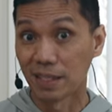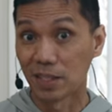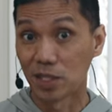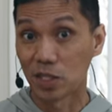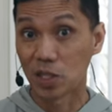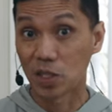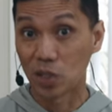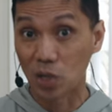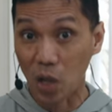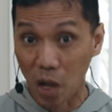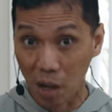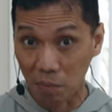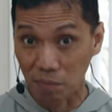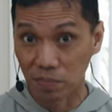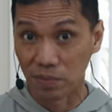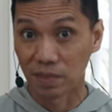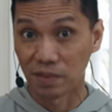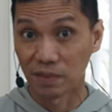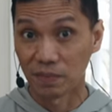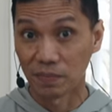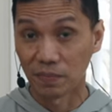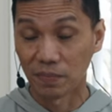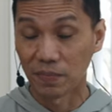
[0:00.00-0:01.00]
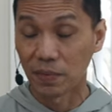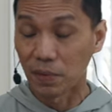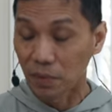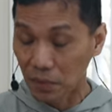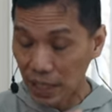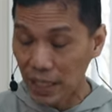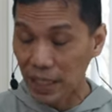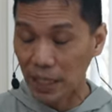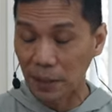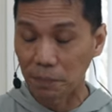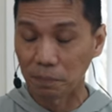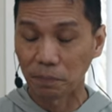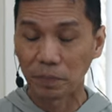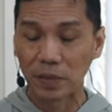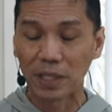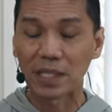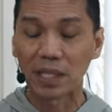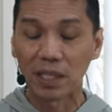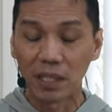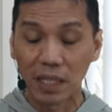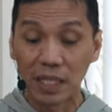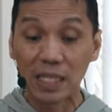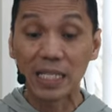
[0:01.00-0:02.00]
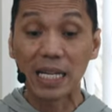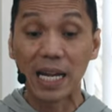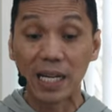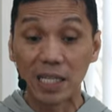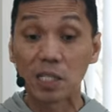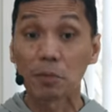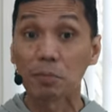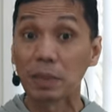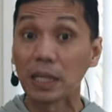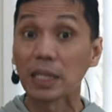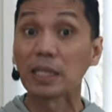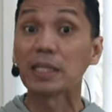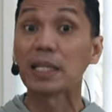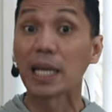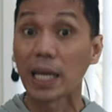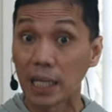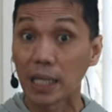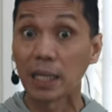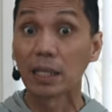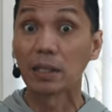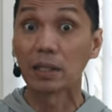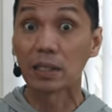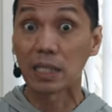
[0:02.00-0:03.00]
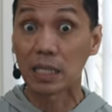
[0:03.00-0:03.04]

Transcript: stopped really. So this has to be taken